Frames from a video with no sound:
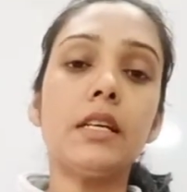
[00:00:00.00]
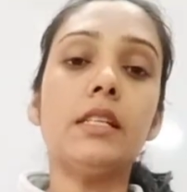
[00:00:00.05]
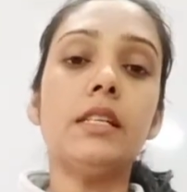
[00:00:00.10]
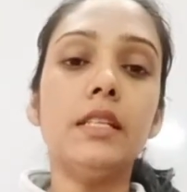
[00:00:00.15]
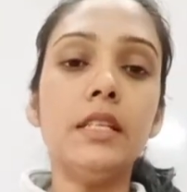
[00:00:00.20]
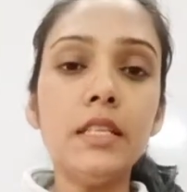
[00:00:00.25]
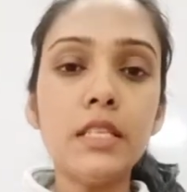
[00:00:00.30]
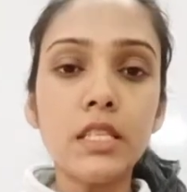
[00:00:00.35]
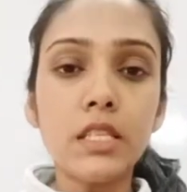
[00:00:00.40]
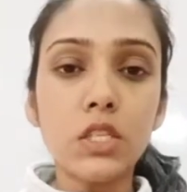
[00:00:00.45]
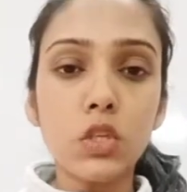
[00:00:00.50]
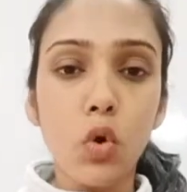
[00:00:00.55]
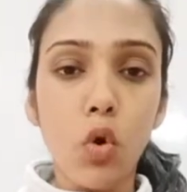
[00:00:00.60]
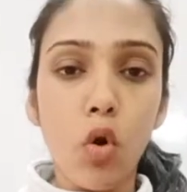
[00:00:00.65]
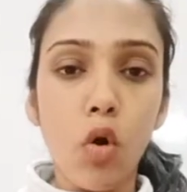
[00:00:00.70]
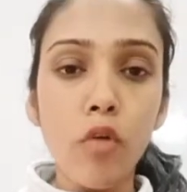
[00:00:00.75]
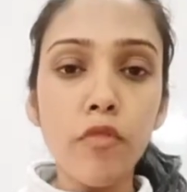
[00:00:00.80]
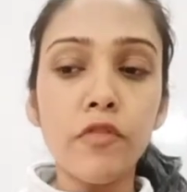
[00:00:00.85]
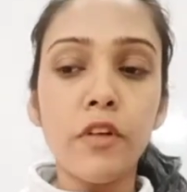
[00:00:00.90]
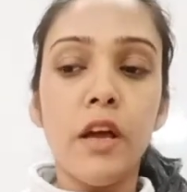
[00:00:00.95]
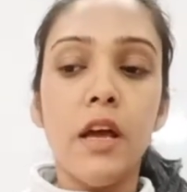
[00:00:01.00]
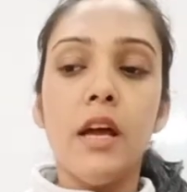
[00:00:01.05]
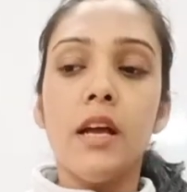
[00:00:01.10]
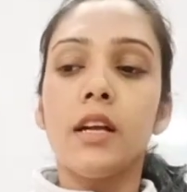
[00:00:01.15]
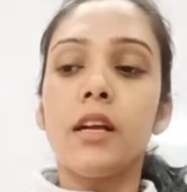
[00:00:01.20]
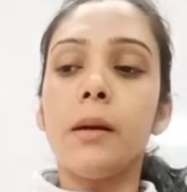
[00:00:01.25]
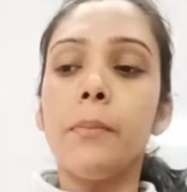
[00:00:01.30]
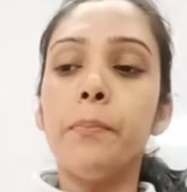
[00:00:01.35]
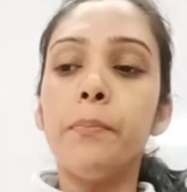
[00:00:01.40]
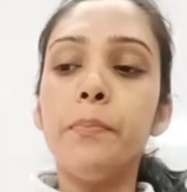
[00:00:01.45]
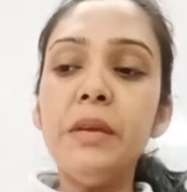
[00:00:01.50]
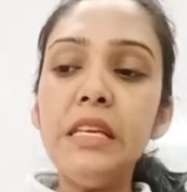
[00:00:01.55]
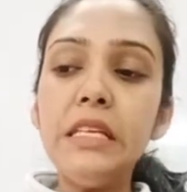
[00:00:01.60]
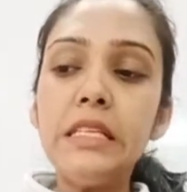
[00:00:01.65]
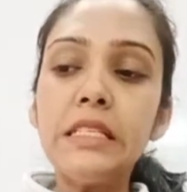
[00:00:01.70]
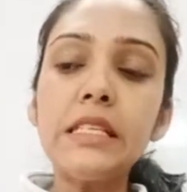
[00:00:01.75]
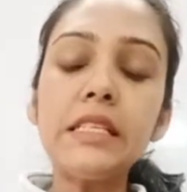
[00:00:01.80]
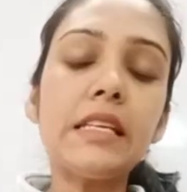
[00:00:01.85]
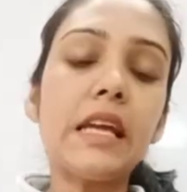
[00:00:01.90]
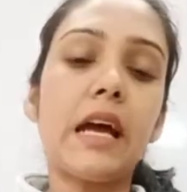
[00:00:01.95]
a list of
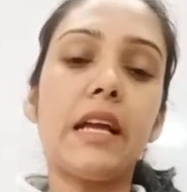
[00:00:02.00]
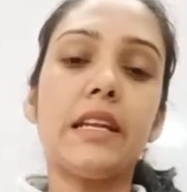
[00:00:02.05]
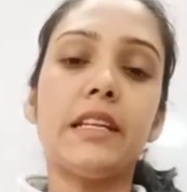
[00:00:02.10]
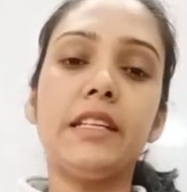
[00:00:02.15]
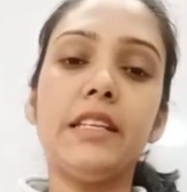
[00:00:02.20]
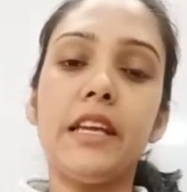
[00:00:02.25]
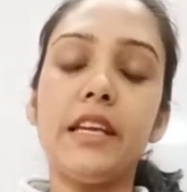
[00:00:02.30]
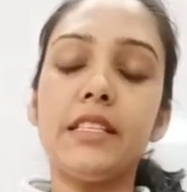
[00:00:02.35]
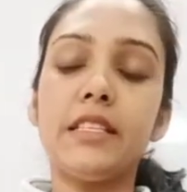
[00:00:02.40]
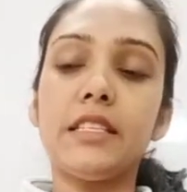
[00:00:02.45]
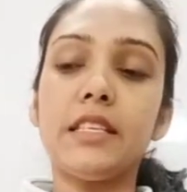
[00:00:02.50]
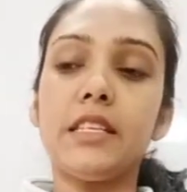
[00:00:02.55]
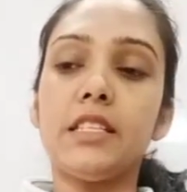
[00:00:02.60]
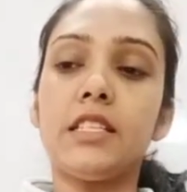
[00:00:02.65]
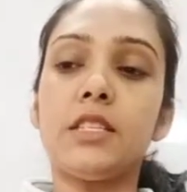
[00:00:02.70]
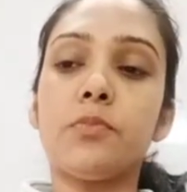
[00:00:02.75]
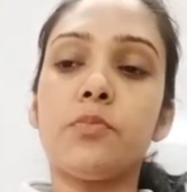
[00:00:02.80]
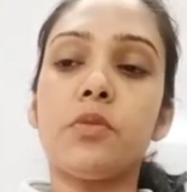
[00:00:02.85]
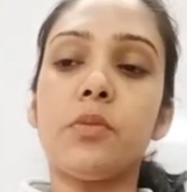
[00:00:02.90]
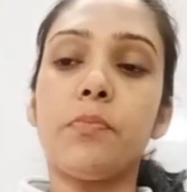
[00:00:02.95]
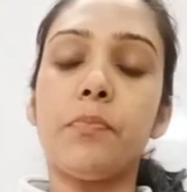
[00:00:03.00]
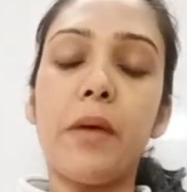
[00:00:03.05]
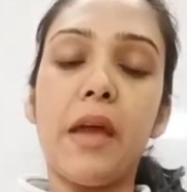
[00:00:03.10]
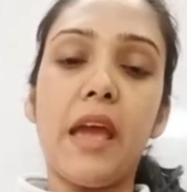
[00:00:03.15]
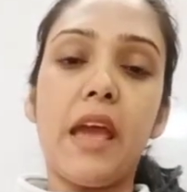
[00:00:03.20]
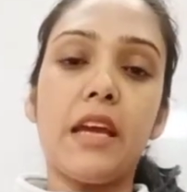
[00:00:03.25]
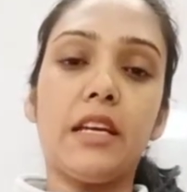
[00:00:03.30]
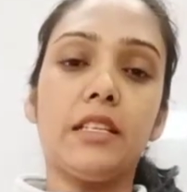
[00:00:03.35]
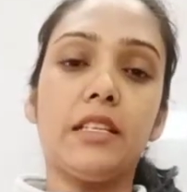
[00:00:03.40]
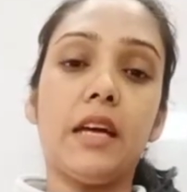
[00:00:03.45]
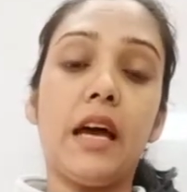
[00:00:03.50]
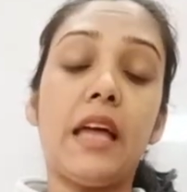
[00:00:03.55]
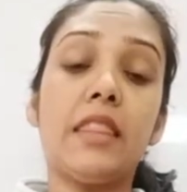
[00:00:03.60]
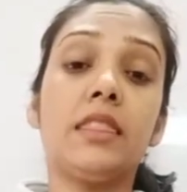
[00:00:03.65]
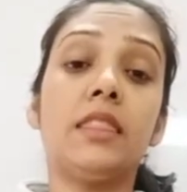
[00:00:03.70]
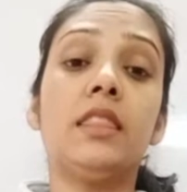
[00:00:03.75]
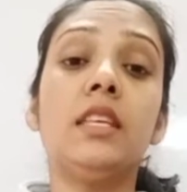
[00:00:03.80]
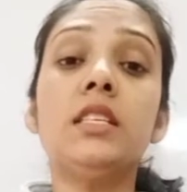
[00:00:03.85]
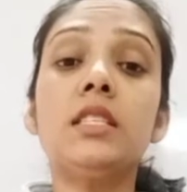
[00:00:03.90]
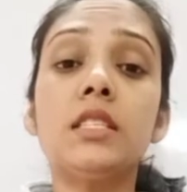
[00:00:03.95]
competing candidates is prepared,
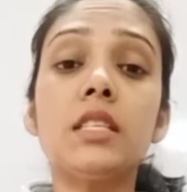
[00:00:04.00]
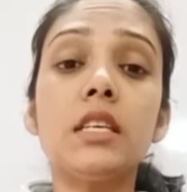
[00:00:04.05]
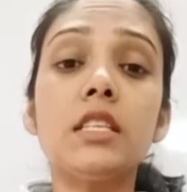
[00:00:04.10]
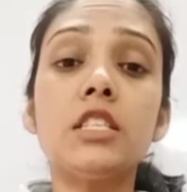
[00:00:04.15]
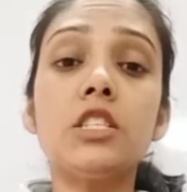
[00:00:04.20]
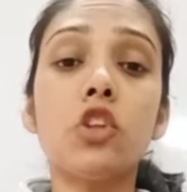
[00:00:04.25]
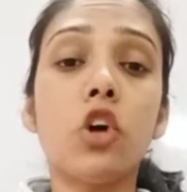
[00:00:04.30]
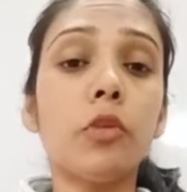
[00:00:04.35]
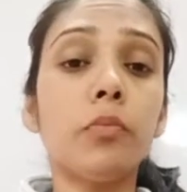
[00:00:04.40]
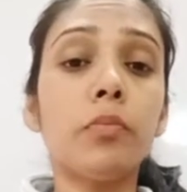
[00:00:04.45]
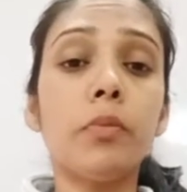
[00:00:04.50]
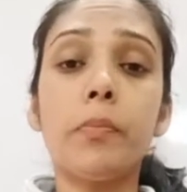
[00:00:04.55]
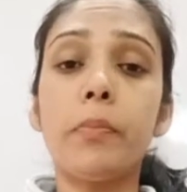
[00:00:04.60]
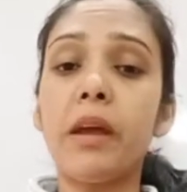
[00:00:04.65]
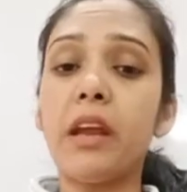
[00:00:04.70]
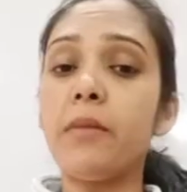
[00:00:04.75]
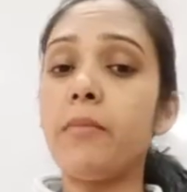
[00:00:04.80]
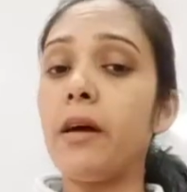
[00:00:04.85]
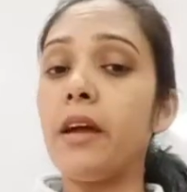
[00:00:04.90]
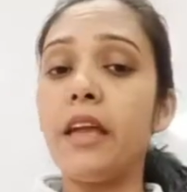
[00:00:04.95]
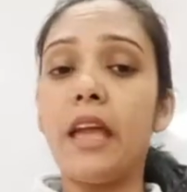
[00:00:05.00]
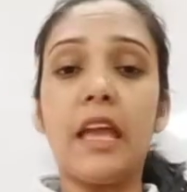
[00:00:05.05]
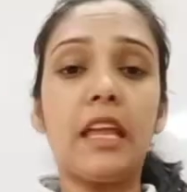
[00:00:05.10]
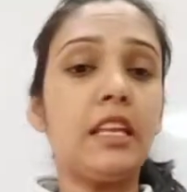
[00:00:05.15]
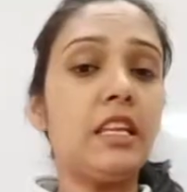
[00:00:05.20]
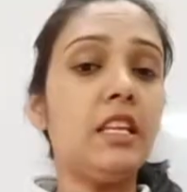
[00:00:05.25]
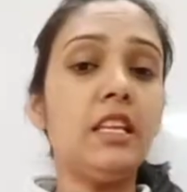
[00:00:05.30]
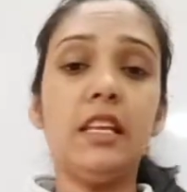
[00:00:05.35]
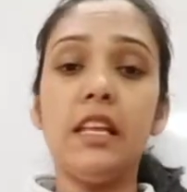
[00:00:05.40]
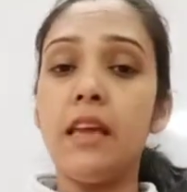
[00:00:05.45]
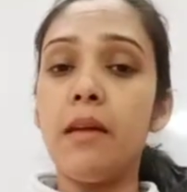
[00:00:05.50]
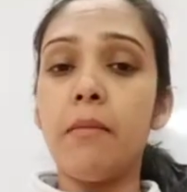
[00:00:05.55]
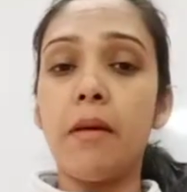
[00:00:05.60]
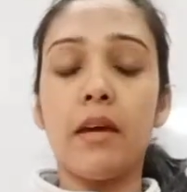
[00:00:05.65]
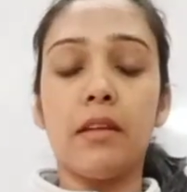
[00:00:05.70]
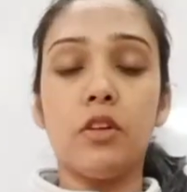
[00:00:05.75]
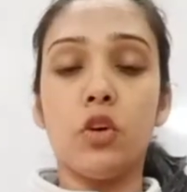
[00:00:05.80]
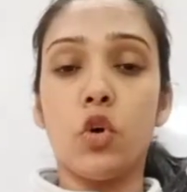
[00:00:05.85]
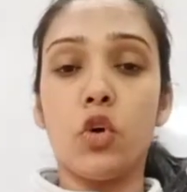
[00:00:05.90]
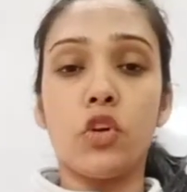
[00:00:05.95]
and this is not prepared by any
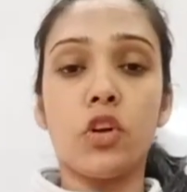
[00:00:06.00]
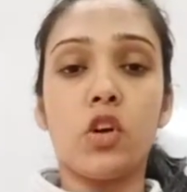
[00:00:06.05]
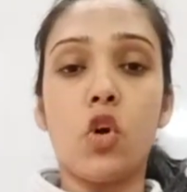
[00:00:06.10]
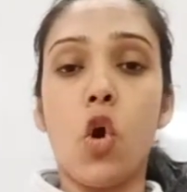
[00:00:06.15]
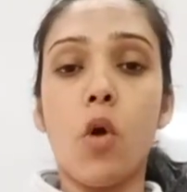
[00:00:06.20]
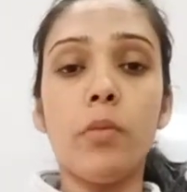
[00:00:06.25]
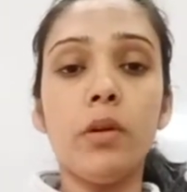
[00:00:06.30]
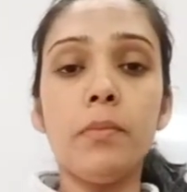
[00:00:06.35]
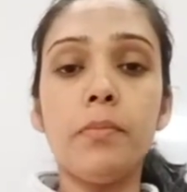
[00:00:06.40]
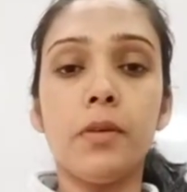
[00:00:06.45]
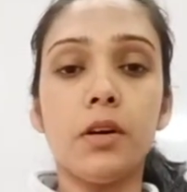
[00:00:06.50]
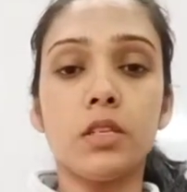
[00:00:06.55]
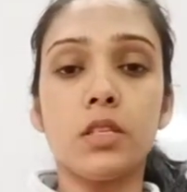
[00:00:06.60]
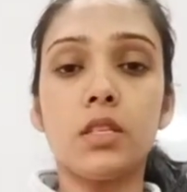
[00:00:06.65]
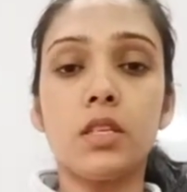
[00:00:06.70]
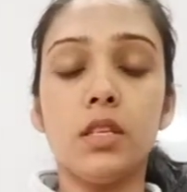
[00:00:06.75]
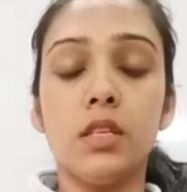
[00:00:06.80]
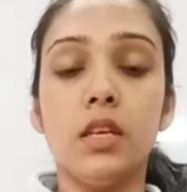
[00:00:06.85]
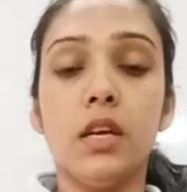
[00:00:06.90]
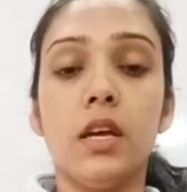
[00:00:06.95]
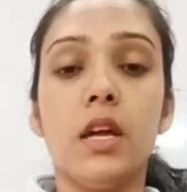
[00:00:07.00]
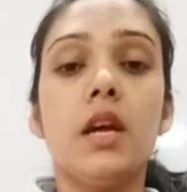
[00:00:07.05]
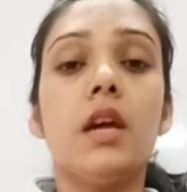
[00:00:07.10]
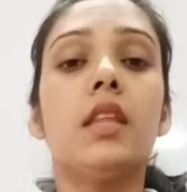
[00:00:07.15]
layman or a common person.